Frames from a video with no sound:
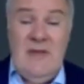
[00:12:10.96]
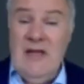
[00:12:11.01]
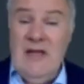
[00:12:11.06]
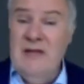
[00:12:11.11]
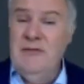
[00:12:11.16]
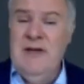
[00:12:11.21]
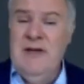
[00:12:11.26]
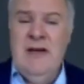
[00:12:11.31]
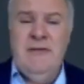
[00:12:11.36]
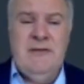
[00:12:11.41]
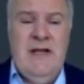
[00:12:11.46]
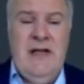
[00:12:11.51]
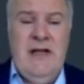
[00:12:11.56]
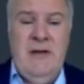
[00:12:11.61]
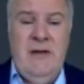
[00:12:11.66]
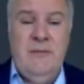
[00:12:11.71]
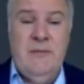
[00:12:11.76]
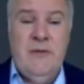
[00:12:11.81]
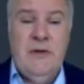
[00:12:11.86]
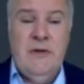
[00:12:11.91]
and we have
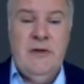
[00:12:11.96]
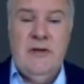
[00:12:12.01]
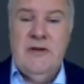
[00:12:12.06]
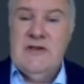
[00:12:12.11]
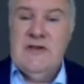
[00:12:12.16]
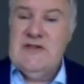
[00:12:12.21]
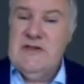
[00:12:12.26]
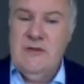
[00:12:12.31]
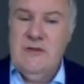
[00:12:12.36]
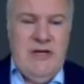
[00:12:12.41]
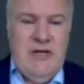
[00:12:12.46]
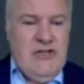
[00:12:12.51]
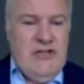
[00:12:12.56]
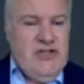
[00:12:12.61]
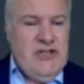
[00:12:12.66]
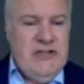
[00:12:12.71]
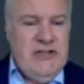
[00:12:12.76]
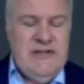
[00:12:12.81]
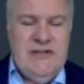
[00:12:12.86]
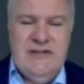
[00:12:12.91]
time. So my
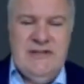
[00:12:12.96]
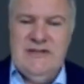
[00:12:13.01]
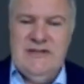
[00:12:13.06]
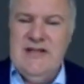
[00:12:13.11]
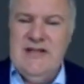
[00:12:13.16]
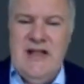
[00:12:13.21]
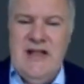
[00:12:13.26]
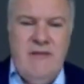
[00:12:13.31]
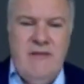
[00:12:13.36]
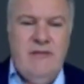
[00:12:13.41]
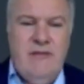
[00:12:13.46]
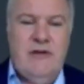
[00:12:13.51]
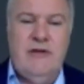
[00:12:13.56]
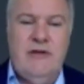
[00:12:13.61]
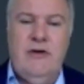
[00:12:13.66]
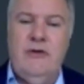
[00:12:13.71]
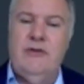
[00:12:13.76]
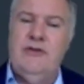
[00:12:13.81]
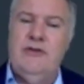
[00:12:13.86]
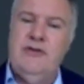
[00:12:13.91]
children never
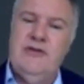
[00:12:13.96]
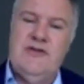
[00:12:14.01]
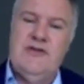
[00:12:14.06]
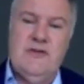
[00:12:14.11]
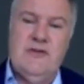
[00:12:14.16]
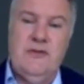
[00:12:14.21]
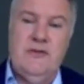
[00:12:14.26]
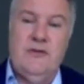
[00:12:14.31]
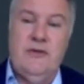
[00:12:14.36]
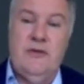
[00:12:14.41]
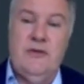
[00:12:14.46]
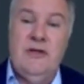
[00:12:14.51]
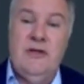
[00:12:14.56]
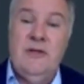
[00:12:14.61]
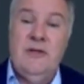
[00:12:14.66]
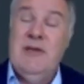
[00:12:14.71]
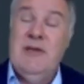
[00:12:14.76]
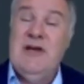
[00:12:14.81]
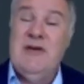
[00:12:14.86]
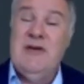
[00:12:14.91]
go to the school
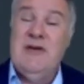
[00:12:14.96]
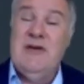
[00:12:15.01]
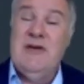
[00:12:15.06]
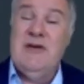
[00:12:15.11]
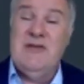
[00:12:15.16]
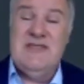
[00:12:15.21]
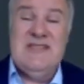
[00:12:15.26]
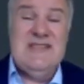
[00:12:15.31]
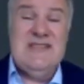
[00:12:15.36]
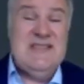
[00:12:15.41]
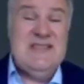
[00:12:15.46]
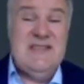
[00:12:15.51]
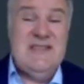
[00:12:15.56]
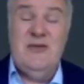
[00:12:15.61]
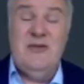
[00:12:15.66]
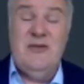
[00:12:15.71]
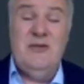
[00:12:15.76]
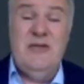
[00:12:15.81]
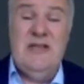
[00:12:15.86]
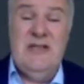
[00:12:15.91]
because it's
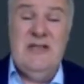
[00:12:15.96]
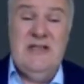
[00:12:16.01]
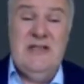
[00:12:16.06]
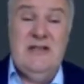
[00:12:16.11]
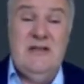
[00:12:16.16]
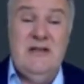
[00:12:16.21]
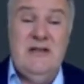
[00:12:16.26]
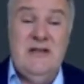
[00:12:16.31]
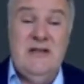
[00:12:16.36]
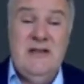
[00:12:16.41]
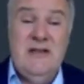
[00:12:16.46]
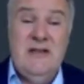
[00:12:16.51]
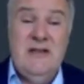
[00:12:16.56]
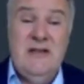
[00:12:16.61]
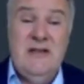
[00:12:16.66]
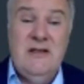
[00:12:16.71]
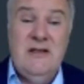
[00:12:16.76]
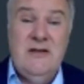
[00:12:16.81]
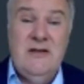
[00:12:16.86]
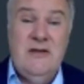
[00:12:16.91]
no needed.
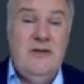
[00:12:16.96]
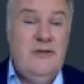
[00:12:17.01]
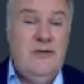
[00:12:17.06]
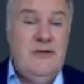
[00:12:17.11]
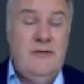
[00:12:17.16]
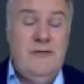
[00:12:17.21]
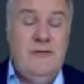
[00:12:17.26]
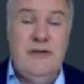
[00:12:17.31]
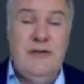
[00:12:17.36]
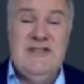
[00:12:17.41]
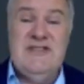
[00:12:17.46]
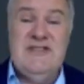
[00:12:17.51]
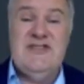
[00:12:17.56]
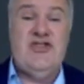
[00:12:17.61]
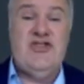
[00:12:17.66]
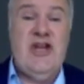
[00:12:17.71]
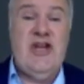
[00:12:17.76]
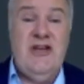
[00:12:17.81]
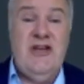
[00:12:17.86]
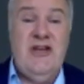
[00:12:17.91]
You know, the world
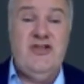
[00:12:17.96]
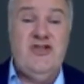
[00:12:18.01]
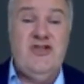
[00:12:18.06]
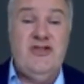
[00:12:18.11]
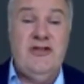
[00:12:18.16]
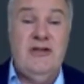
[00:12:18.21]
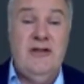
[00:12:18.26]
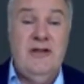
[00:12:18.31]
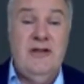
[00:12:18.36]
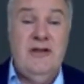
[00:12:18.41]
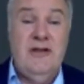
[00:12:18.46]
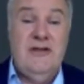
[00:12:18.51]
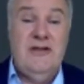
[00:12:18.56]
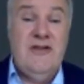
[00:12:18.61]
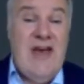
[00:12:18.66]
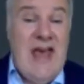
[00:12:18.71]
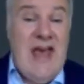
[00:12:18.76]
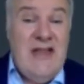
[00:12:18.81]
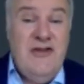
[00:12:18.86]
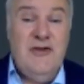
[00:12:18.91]
is changed.
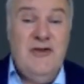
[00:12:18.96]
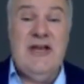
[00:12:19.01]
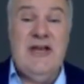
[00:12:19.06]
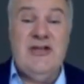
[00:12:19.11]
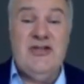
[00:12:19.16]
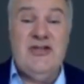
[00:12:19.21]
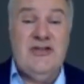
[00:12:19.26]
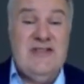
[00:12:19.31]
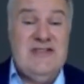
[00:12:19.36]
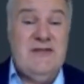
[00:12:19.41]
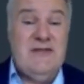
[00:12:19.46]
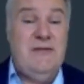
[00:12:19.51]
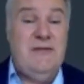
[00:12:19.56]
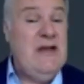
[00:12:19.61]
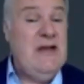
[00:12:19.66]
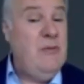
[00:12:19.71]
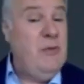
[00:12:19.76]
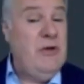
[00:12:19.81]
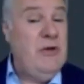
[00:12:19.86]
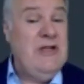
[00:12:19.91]
The education is
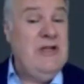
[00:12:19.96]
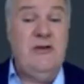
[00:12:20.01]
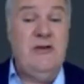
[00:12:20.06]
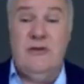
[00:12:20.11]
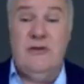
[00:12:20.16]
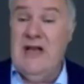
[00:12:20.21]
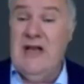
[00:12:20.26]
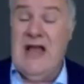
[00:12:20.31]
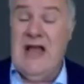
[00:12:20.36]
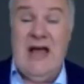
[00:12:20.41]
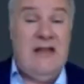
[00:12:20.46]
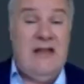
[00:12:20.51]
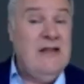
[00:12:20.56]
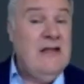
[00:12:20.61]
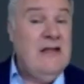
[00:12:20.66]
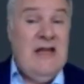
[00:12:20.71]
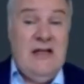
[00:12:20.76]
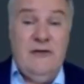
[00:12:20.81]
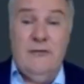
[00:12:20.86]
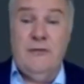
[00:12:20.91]
available in online,
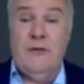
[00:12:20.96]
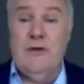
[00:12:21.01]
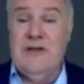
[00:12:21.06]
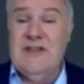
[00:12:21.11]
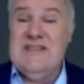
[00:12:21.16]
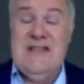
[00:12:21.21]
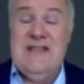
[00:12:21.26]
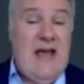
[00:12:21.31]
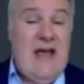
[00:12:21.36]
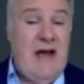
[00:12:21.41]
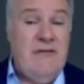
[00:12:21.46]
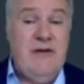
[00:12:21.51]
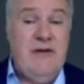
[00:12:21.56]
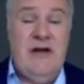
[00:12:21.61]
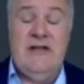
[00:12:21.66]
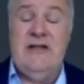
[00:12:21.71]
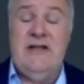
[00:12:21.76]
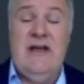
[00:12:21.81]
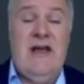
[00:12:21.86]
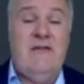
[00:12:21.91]
and of course they
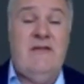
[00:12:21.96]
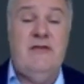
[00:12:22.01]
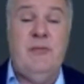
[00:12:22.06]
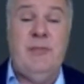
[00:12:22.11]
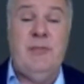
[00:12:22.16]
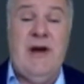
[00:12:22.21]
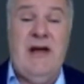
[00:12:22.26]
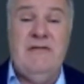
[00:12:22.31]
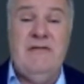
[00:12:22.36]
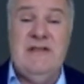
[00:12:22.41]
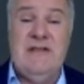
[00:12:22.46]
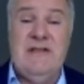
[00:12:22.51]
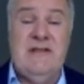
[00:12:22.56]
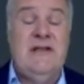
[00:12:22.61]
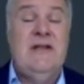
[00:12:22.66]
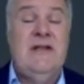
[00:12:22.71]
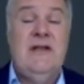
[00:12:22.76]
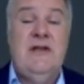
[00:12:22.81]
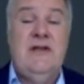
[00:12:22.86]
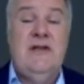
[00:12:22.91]
have a
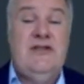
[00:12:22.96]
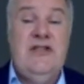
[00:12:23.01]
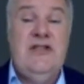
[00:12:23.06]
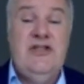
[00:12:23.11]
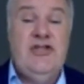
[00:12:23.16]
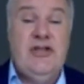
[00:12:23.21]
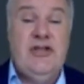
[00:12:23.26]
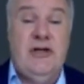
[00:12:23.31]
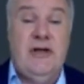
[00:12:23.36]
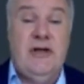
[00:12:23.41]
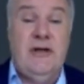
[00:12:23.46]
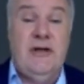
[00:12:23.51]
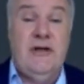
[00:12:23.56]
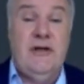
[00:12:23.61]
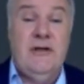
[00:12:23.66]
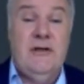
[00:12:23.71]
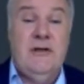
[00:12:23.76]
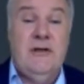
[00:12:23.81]
private teacher,